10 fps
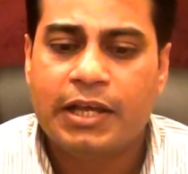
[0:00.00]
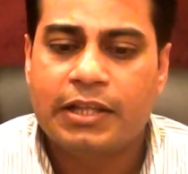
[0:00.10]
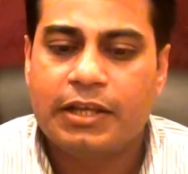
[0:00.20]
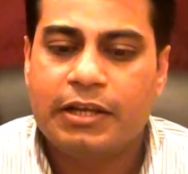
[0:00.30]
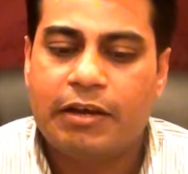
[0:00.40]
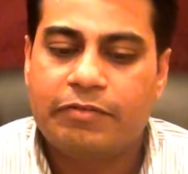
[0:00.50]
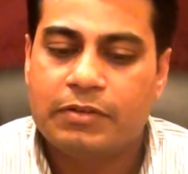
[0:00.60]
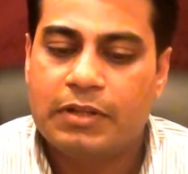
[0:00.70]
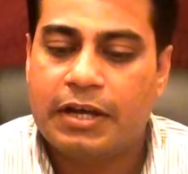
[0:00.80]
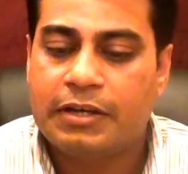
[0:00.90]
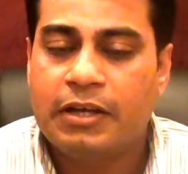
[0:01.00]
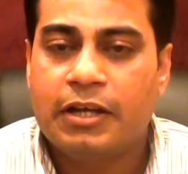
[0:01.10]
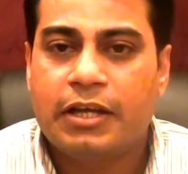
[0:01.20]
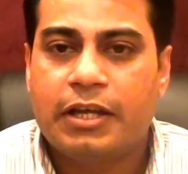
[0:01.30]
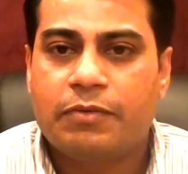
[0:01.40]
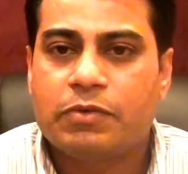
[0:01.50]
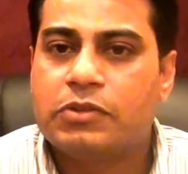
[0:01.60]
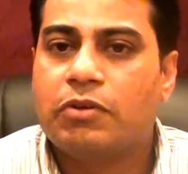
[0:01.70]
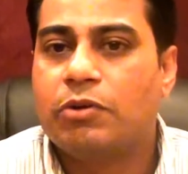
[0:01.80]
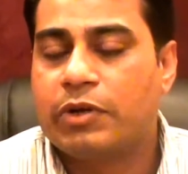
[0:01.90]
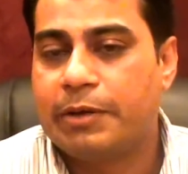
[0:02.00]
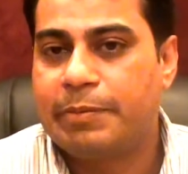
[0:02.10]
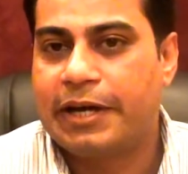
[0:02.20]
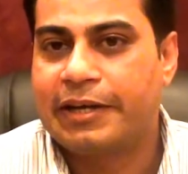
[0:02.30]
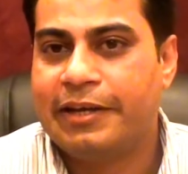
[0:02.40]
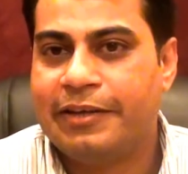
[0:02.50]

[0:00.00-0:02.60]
Then after that, it was no looking back.